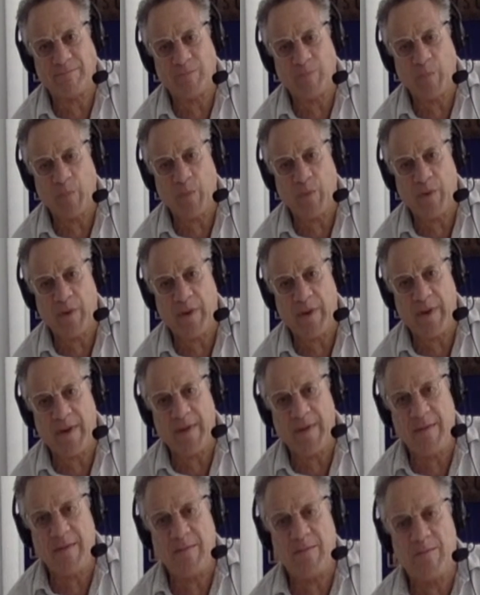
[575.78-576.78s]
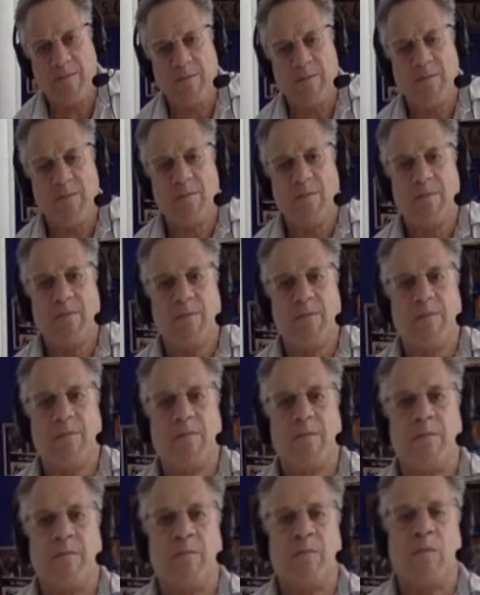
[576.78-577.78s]
Breathe in.
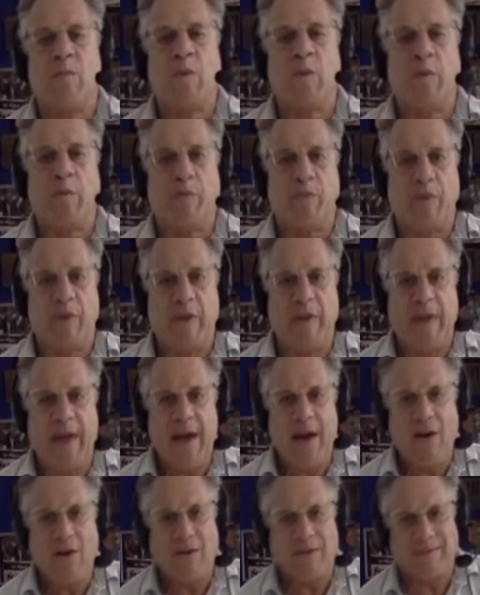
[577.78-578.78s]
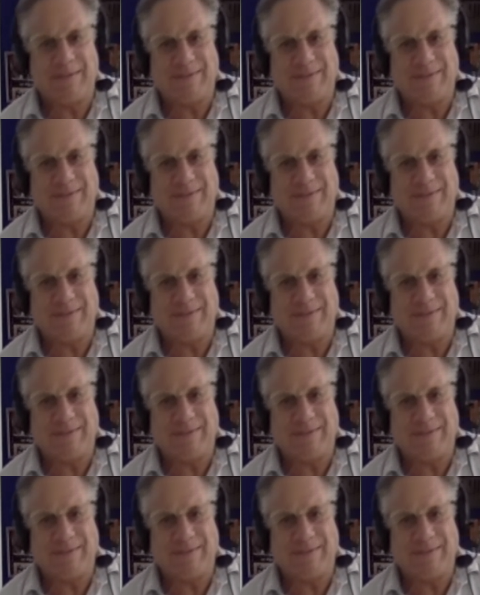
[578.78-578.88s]
Breathe out.